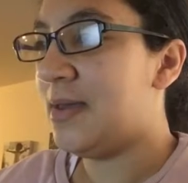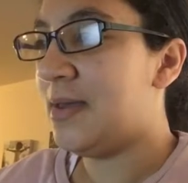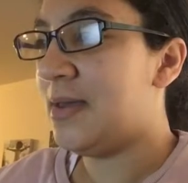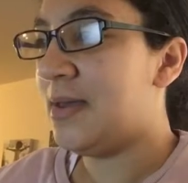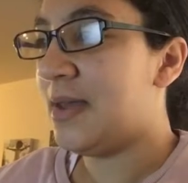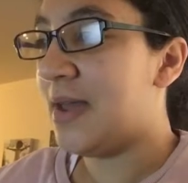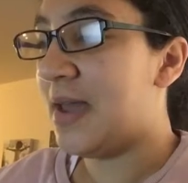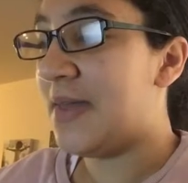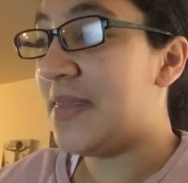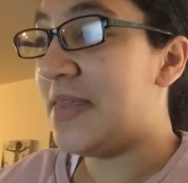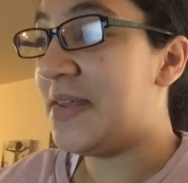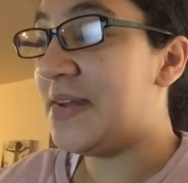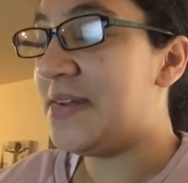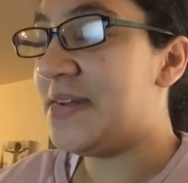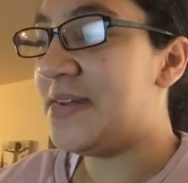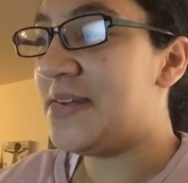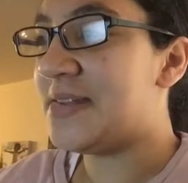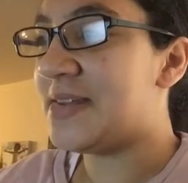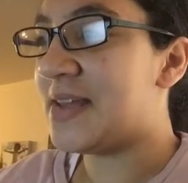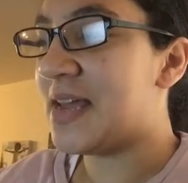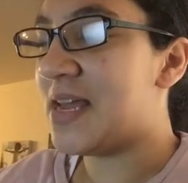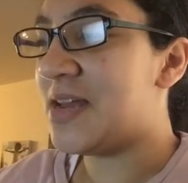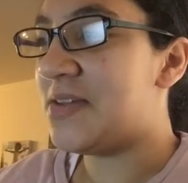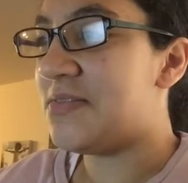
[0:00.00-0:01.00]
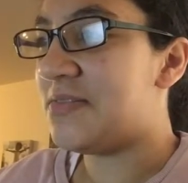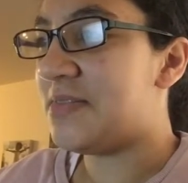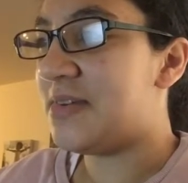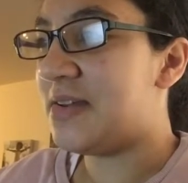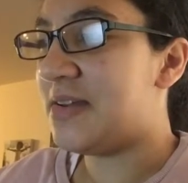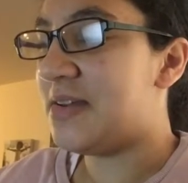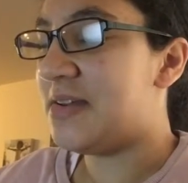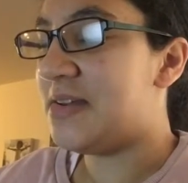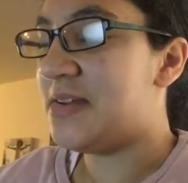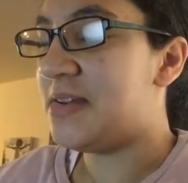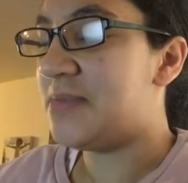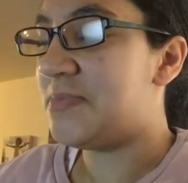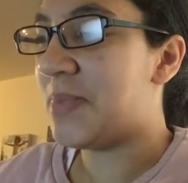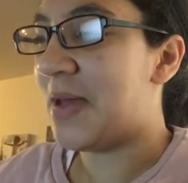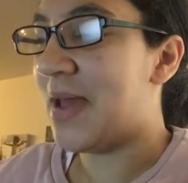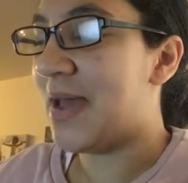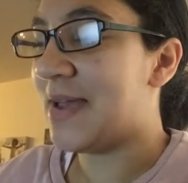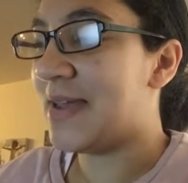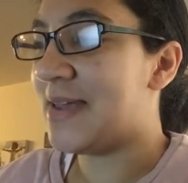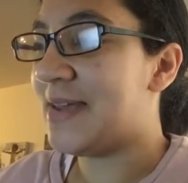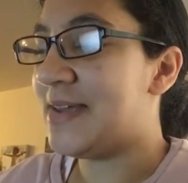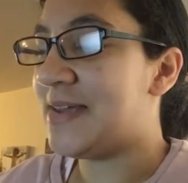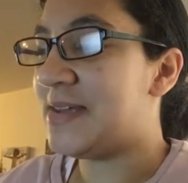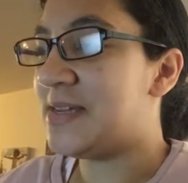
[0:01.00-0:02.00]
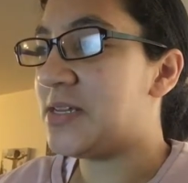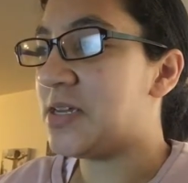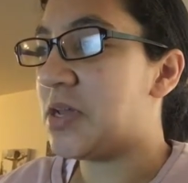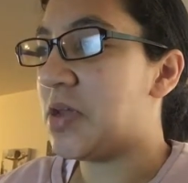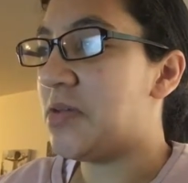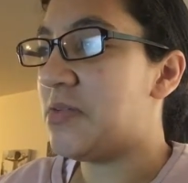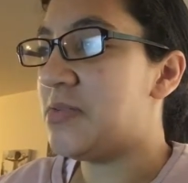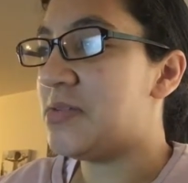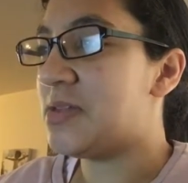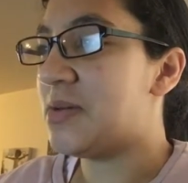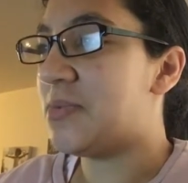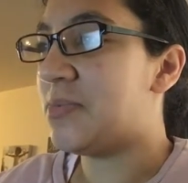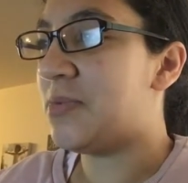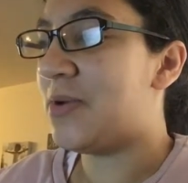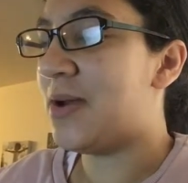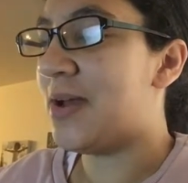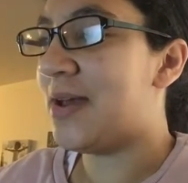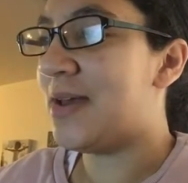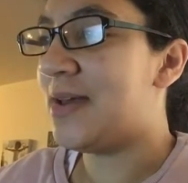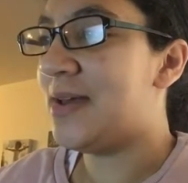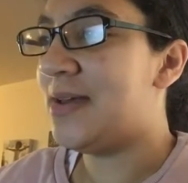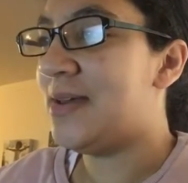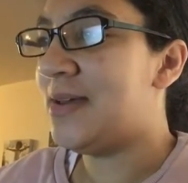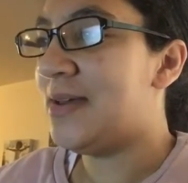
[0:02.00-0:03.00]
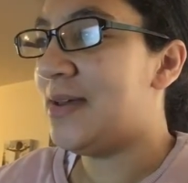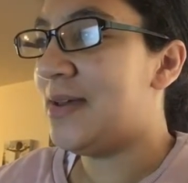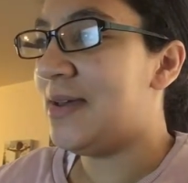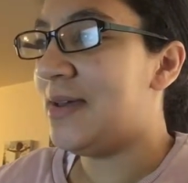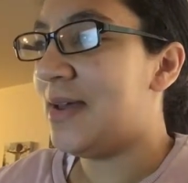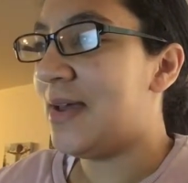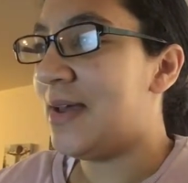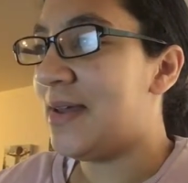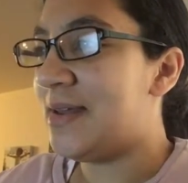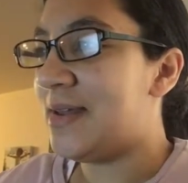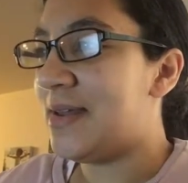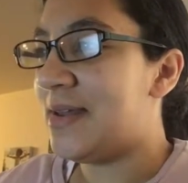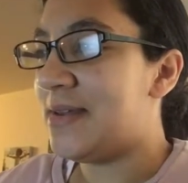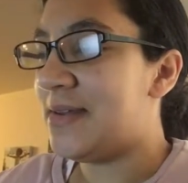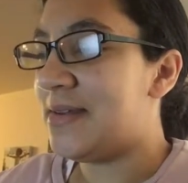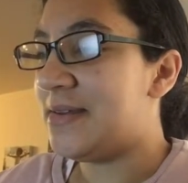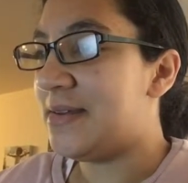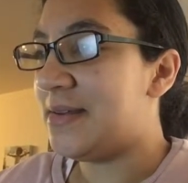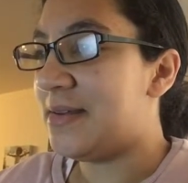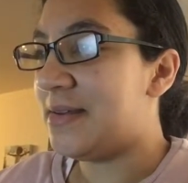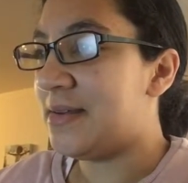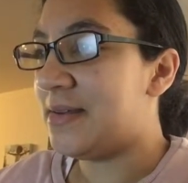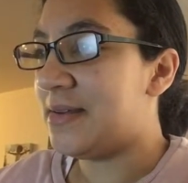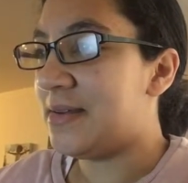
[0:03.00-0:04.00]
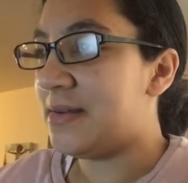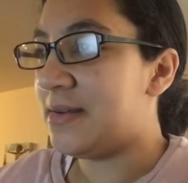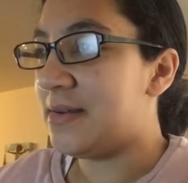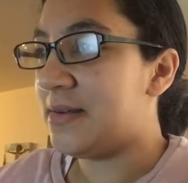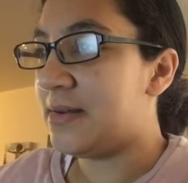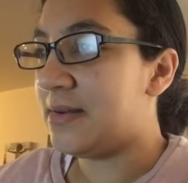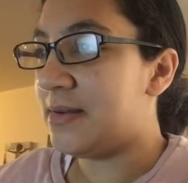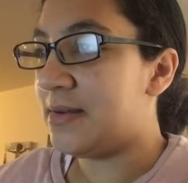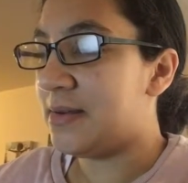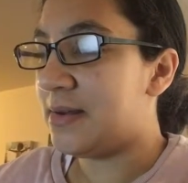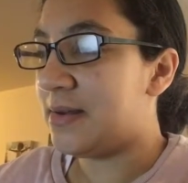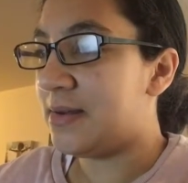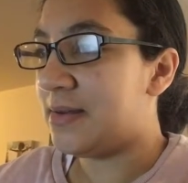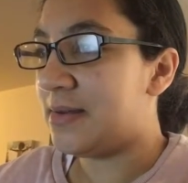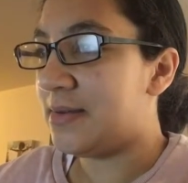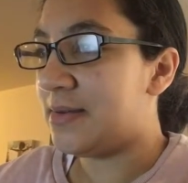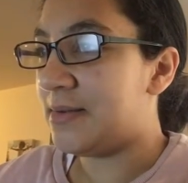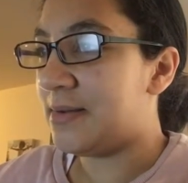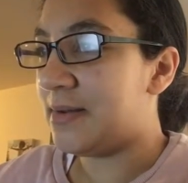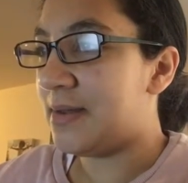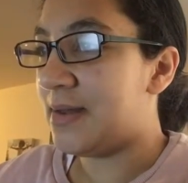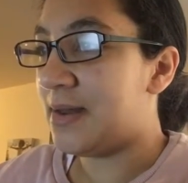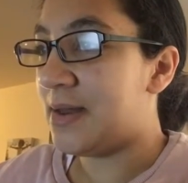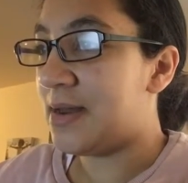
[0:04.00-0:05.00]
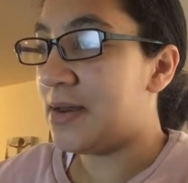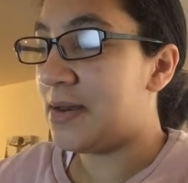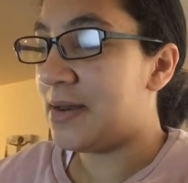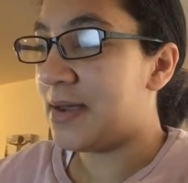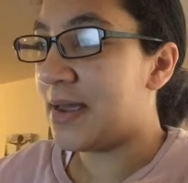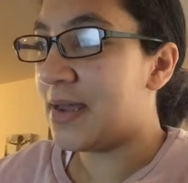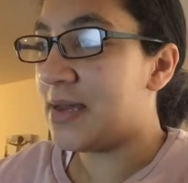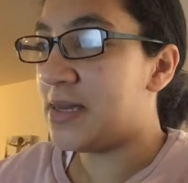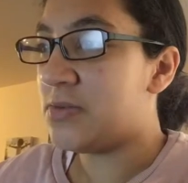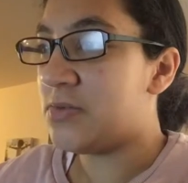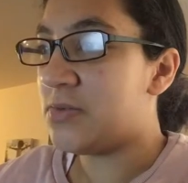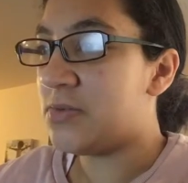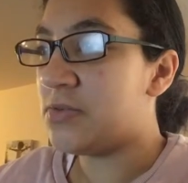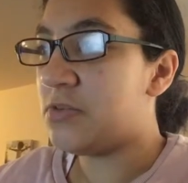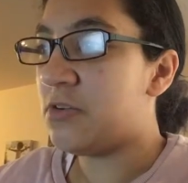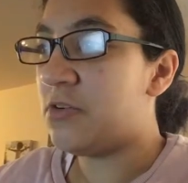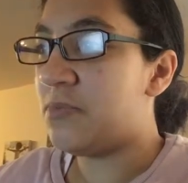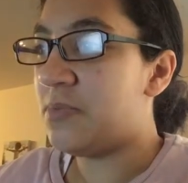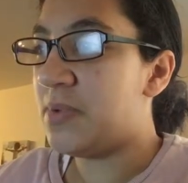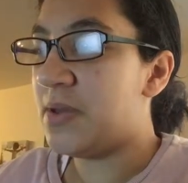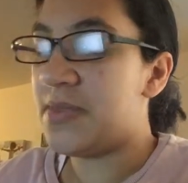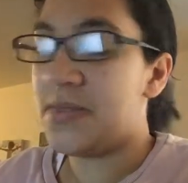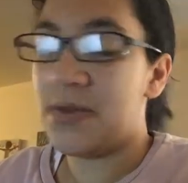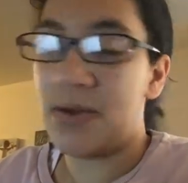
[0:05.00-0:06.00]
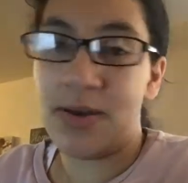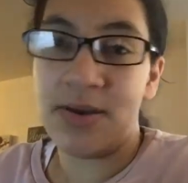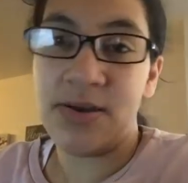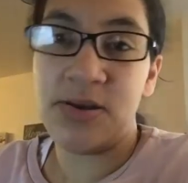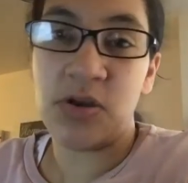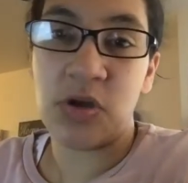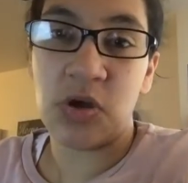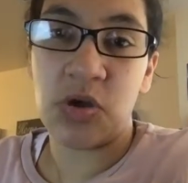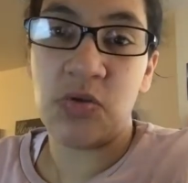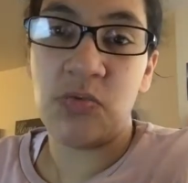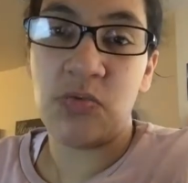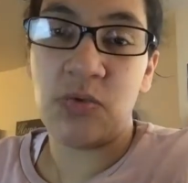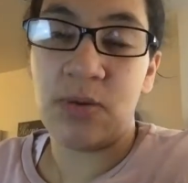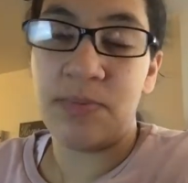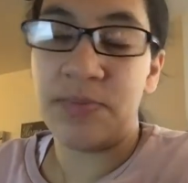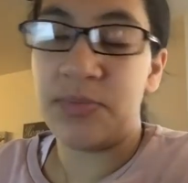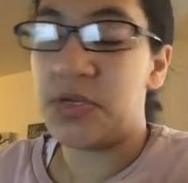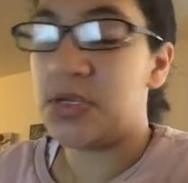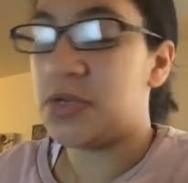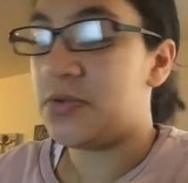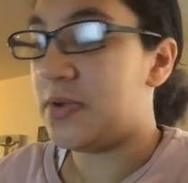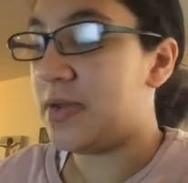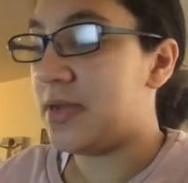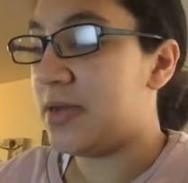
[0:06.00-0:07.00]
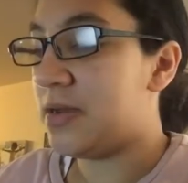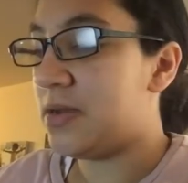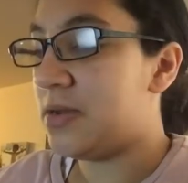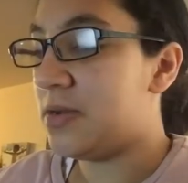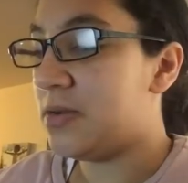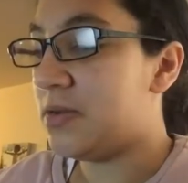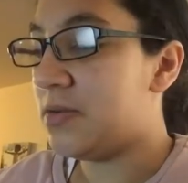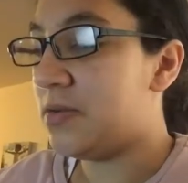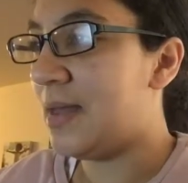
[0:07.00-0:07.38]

and then she's getting then she's packing to go somewhere and then and then I get to a sort of bit that I know what I'm doing.